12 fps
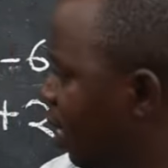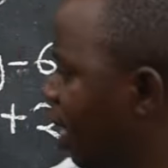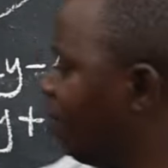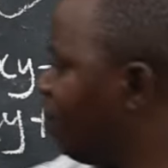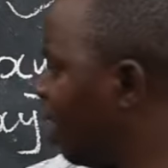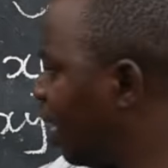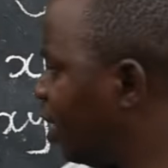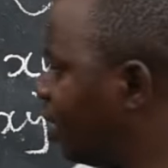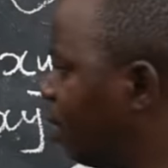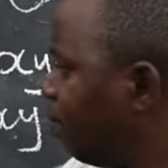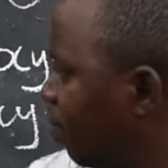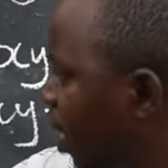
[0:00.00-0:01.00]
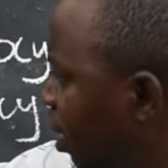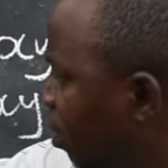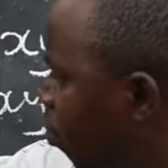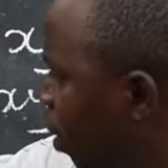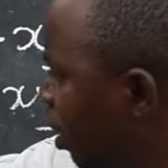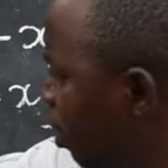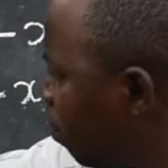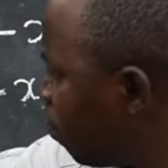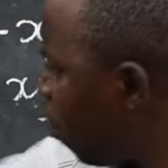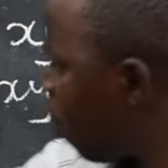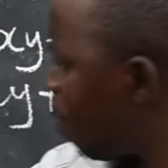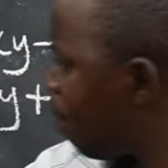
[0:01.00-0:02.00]
Therefore I can subtract. What is
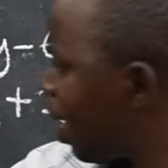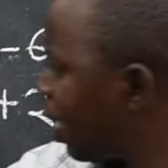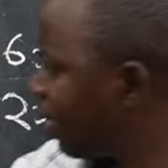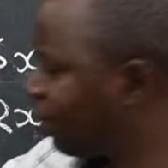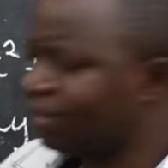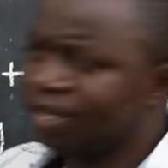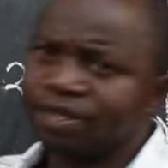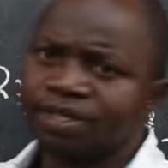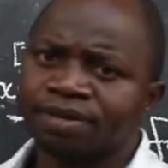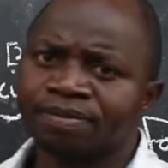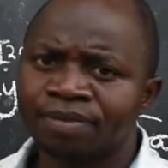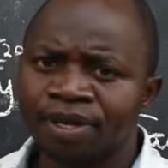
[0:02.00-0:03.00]
4 minus 6?